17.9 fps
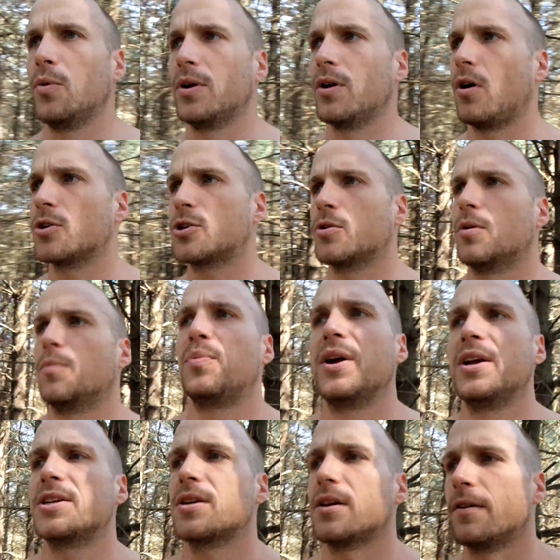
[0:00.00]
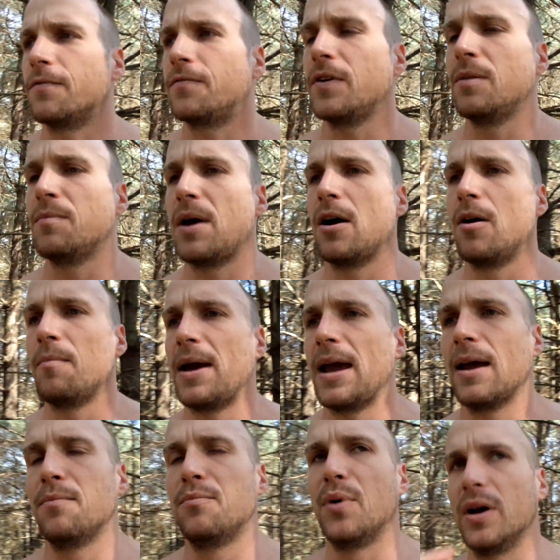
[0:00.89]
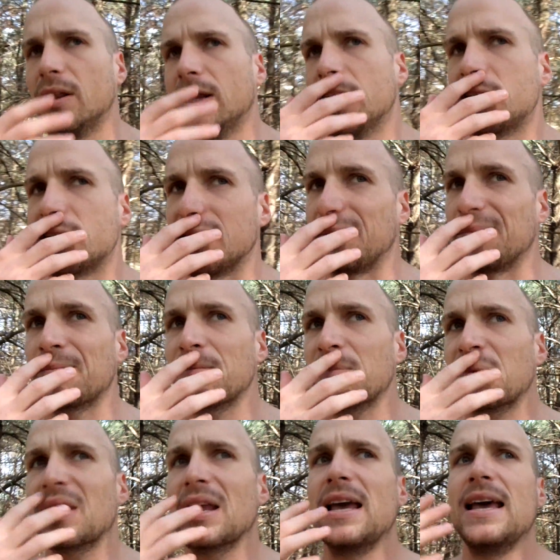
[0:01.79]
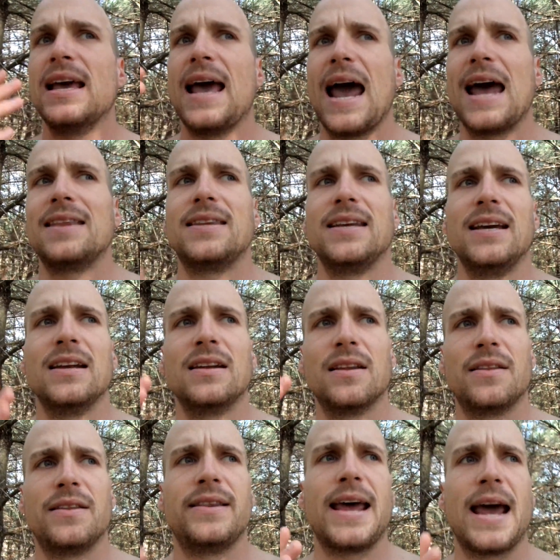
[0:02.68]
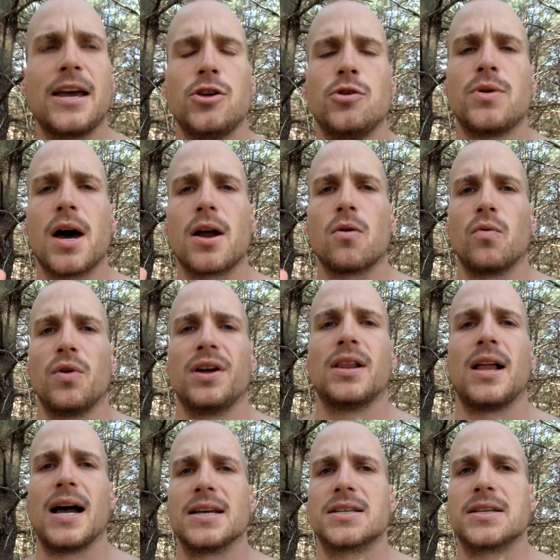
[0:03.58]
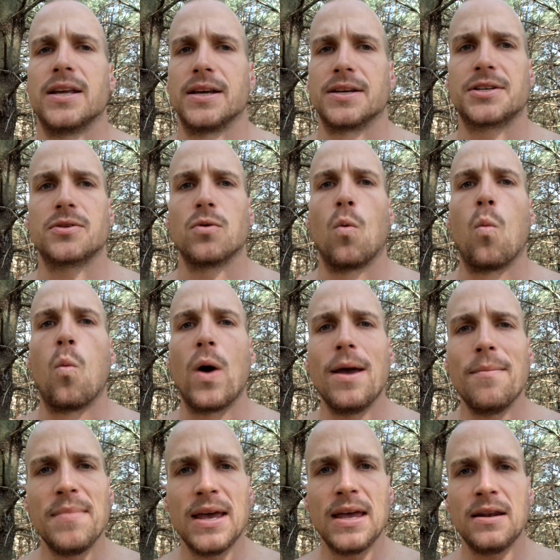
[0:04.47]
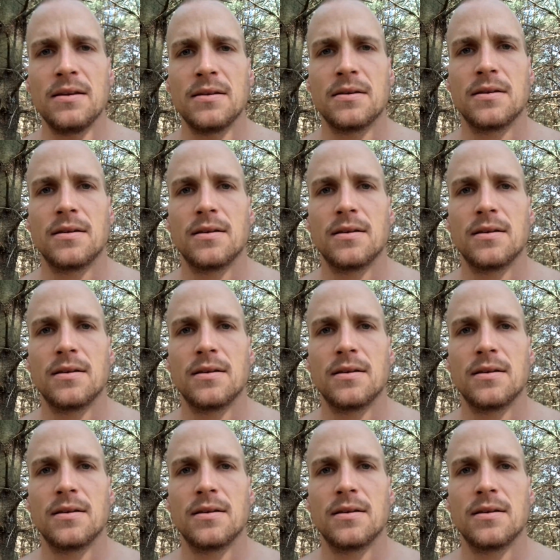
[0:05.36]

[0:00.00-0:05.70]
It also depends on the female, man. But listen, at the end of the day, you gotta realize this: women